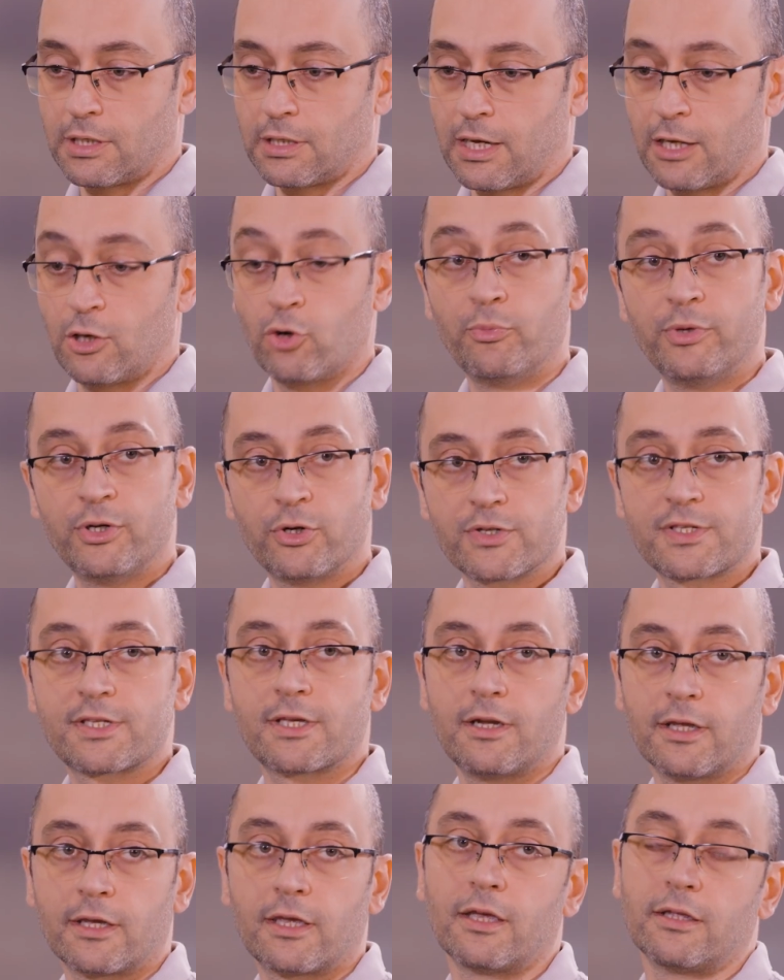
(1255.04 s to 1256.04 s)

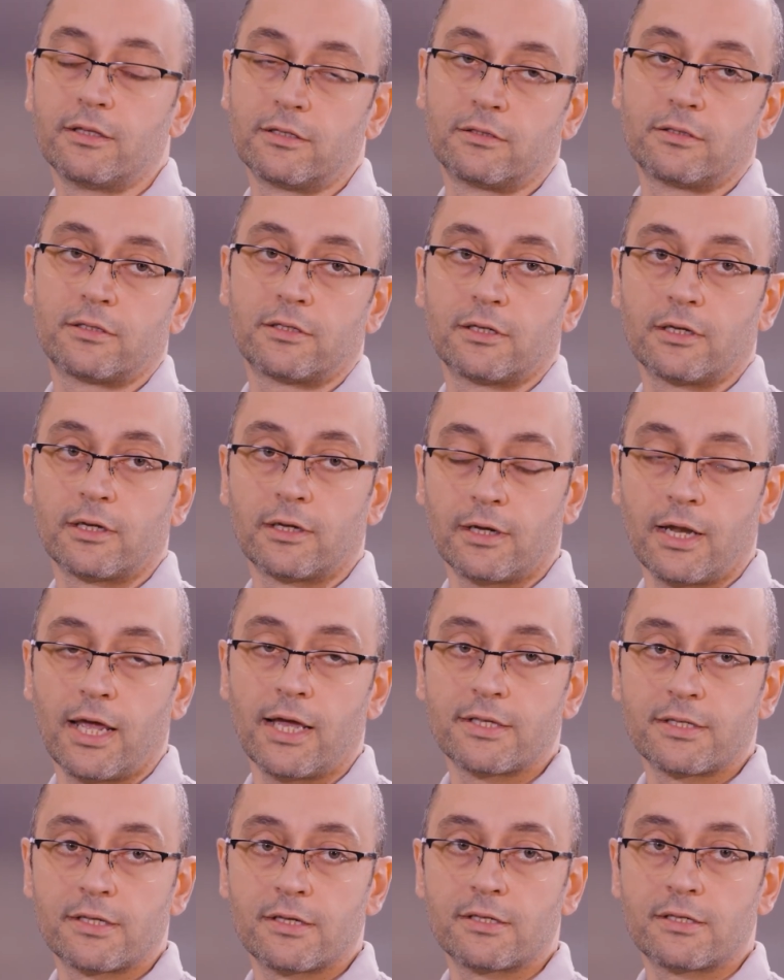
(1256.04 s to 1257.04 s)
aluminosilicate
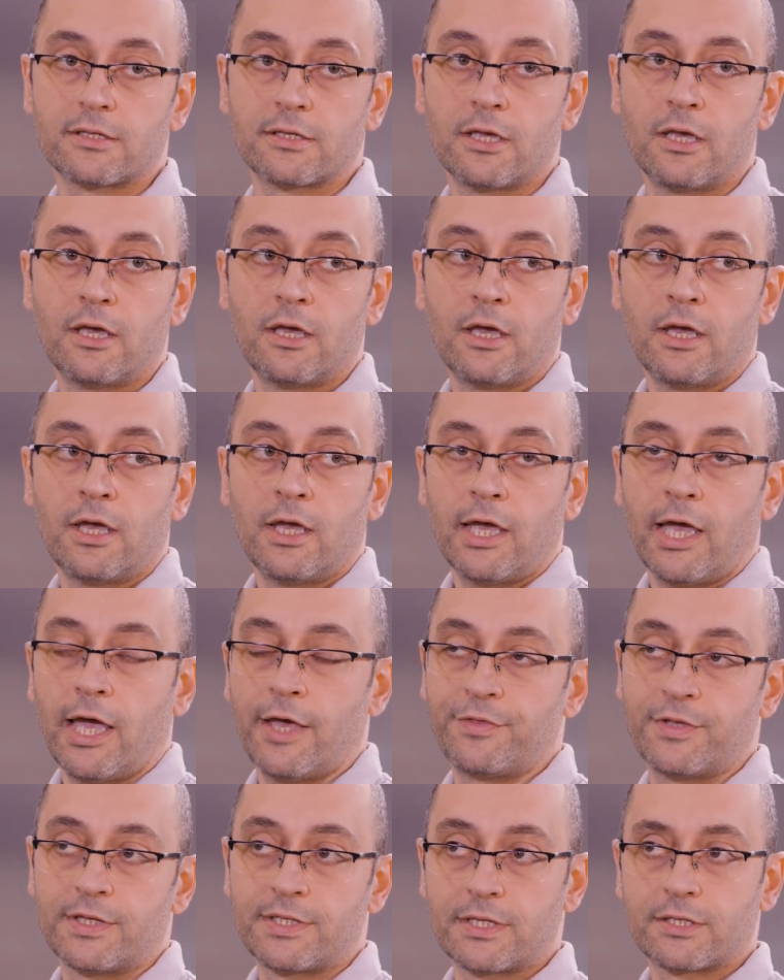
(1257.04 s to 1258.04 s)
glasses.
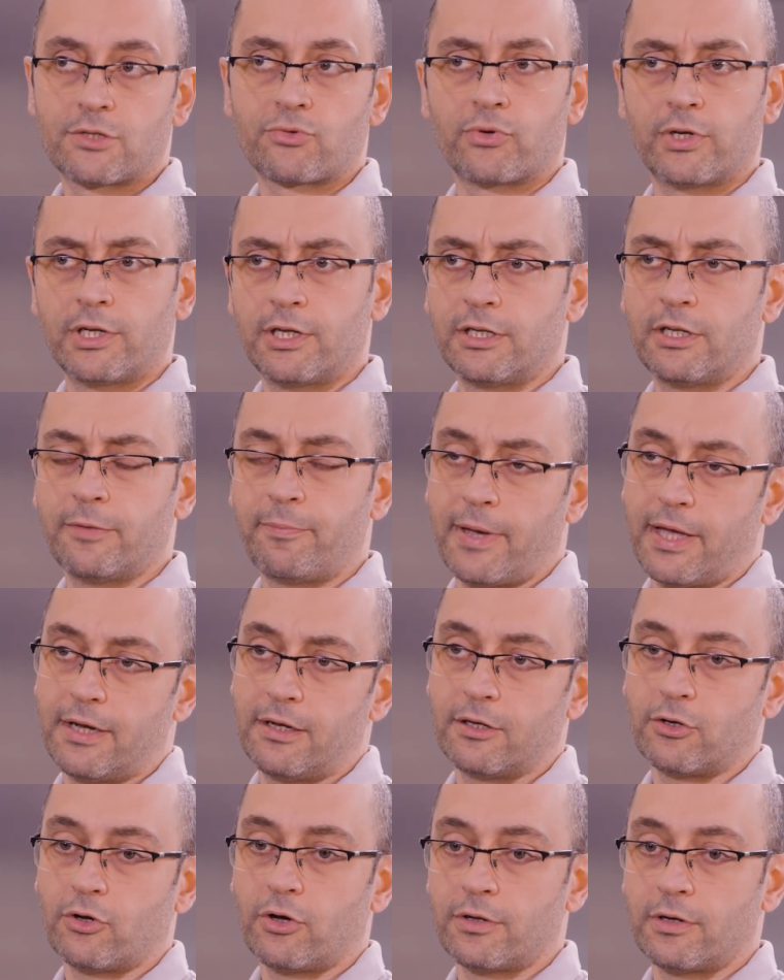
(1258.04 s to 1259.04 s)
And this is really
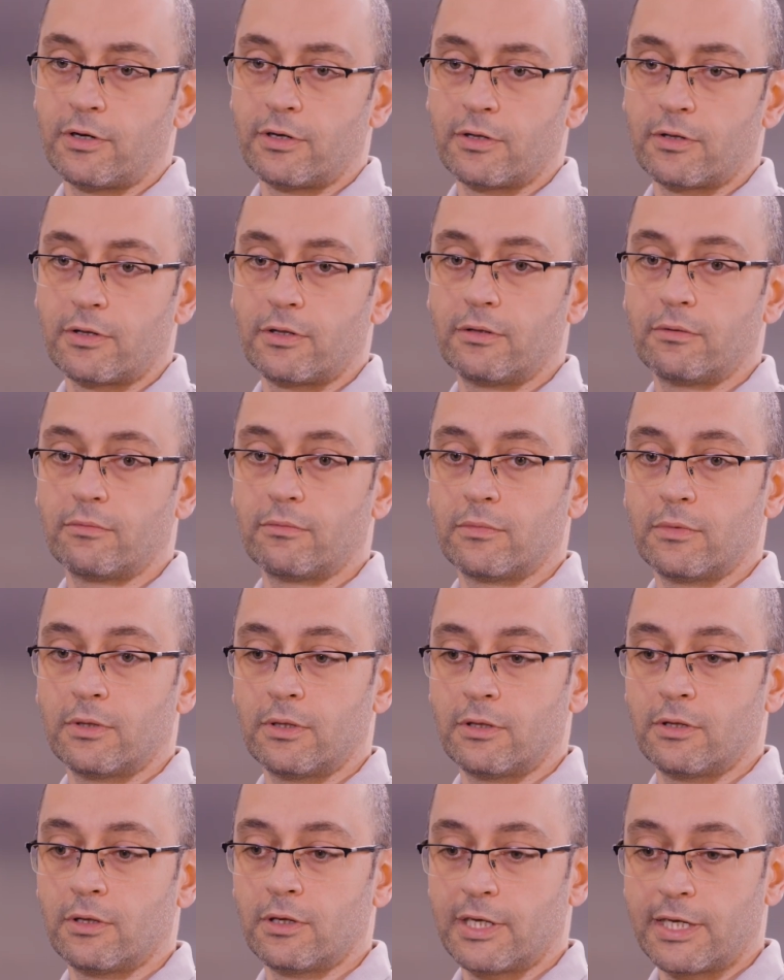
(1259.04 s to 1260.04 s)
depending on
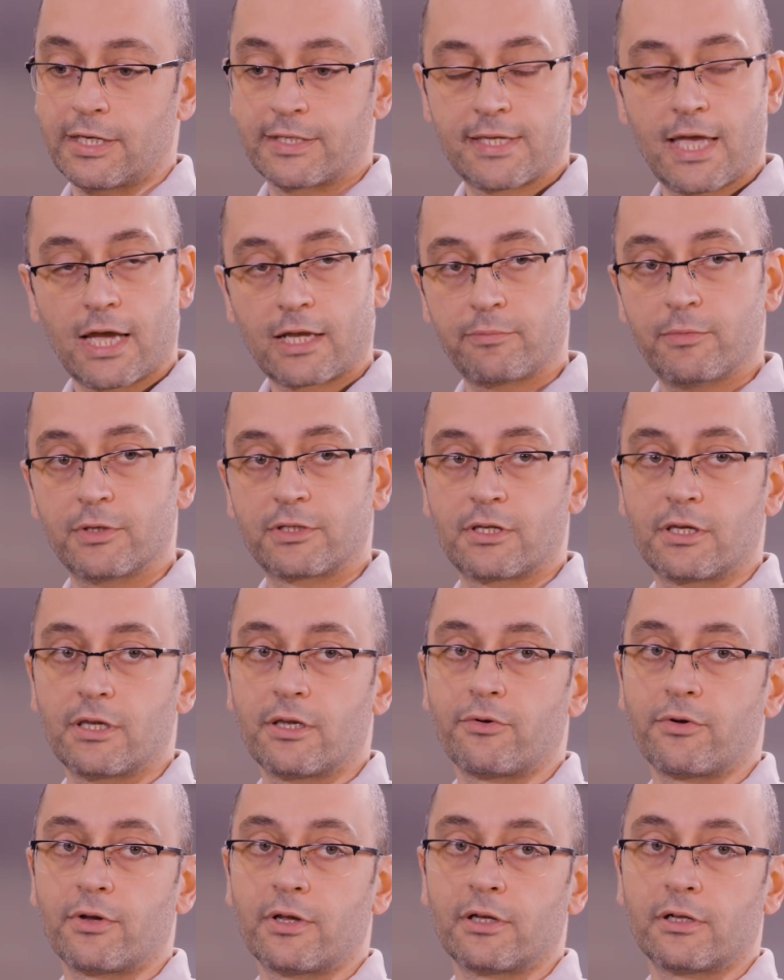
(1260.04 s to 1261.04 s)
the exact
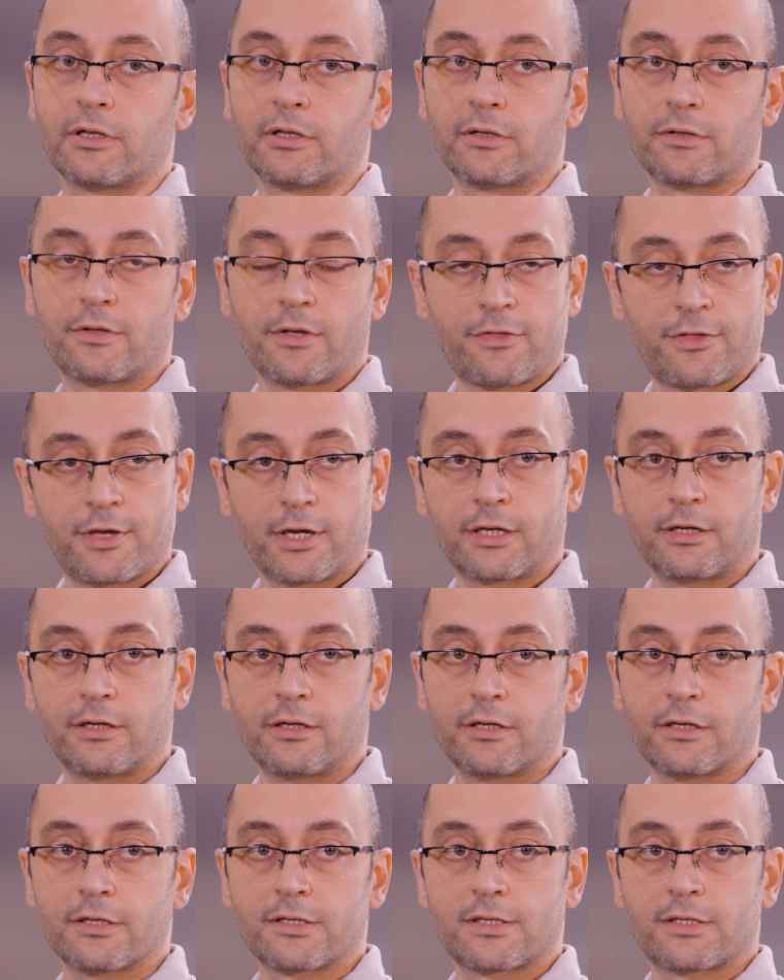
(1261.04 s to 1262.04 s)
material, the
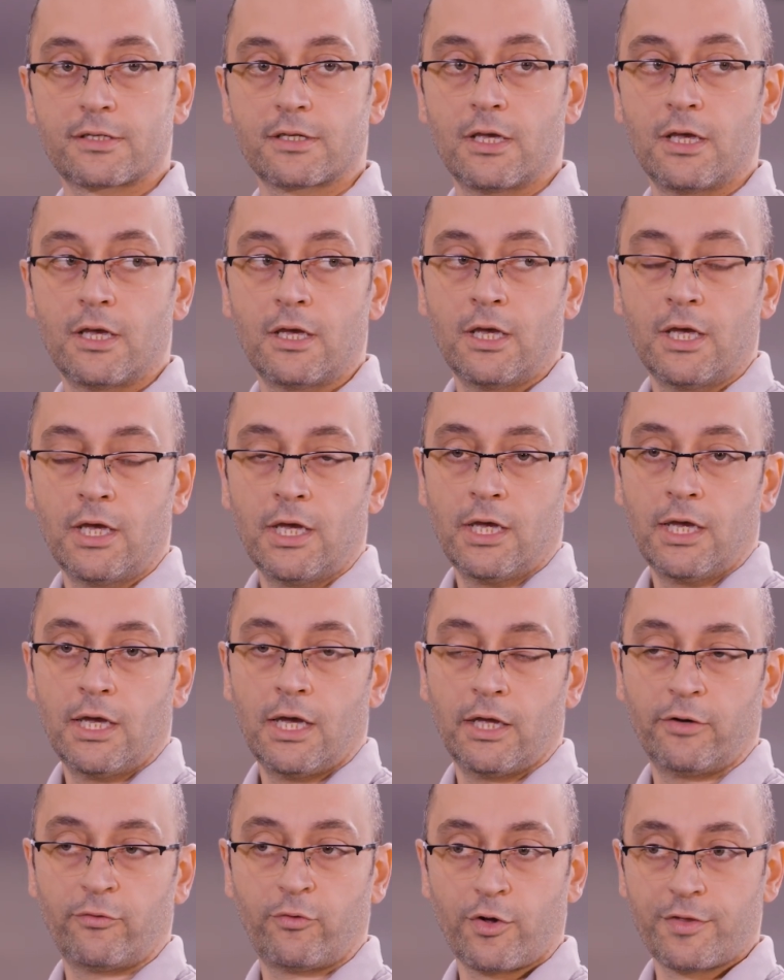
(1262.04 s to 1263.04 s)
thickness.
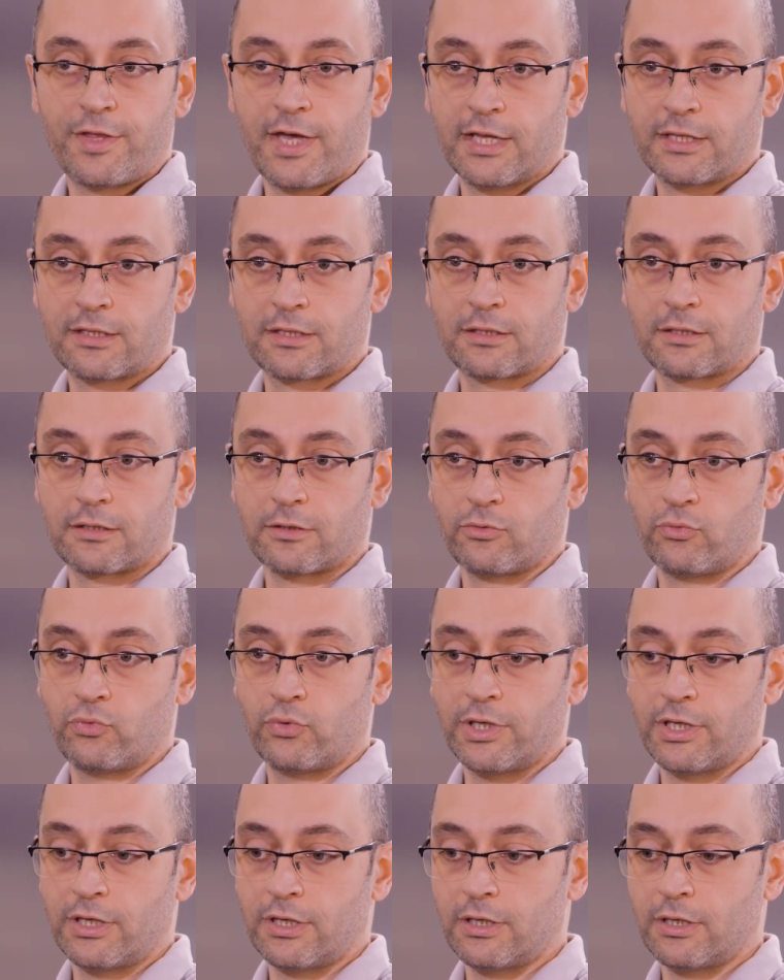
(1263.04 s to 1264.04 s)
And for that
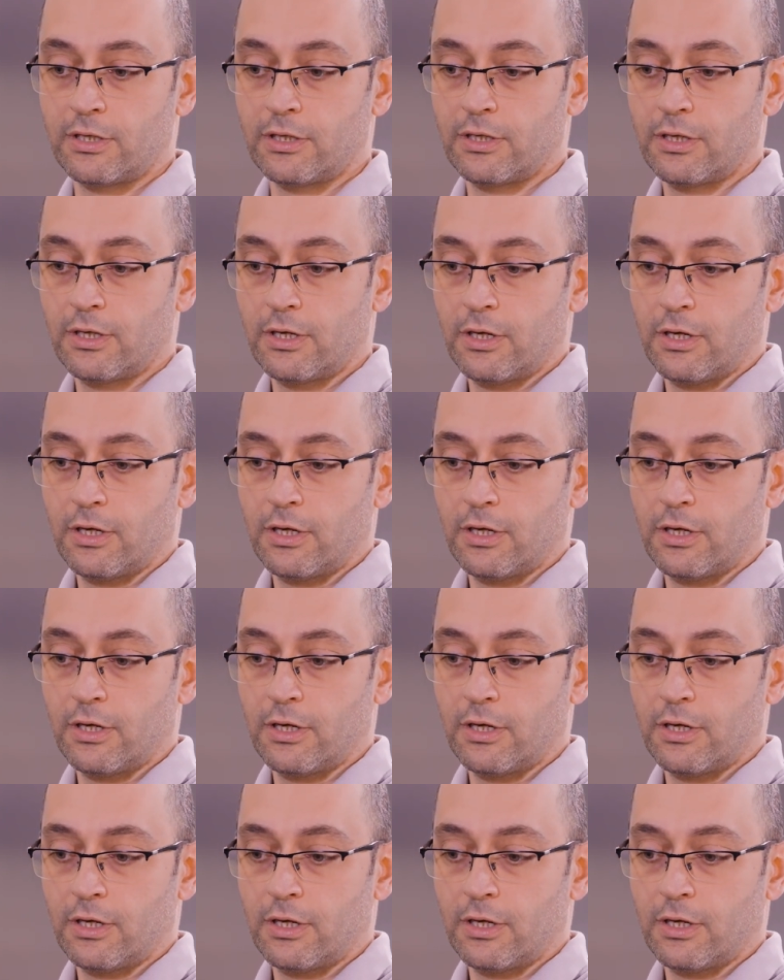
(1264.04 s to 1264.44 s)
we